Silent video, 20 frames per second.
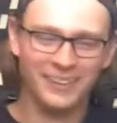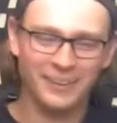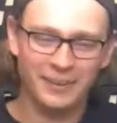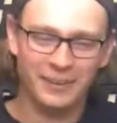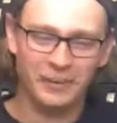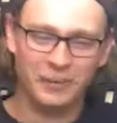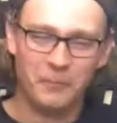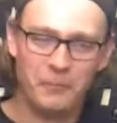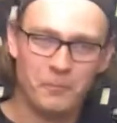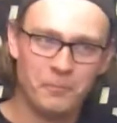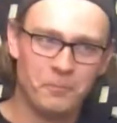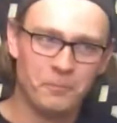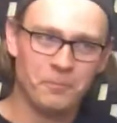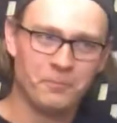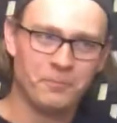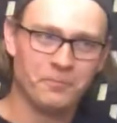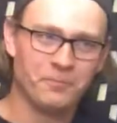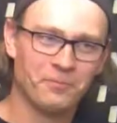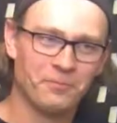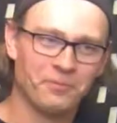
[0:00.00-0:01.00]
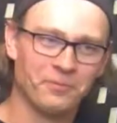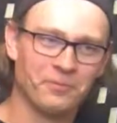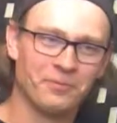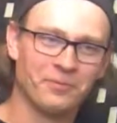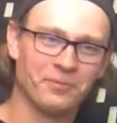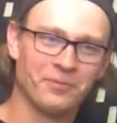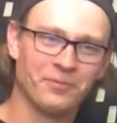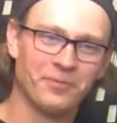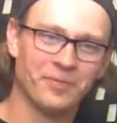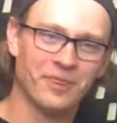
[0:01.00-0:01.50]
Just basically different
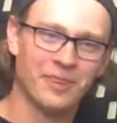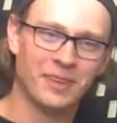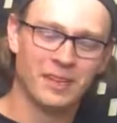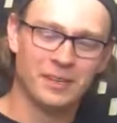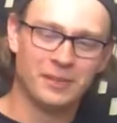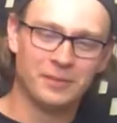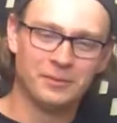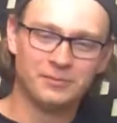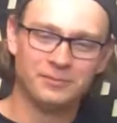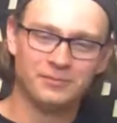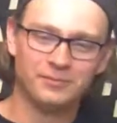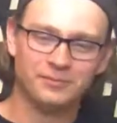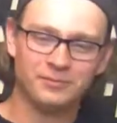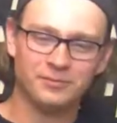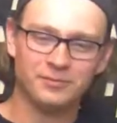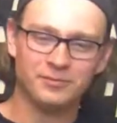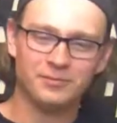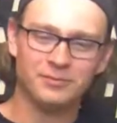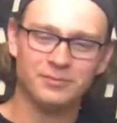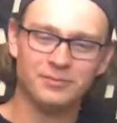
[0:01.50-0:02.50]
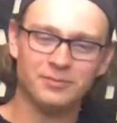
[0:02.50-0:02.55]
motivations.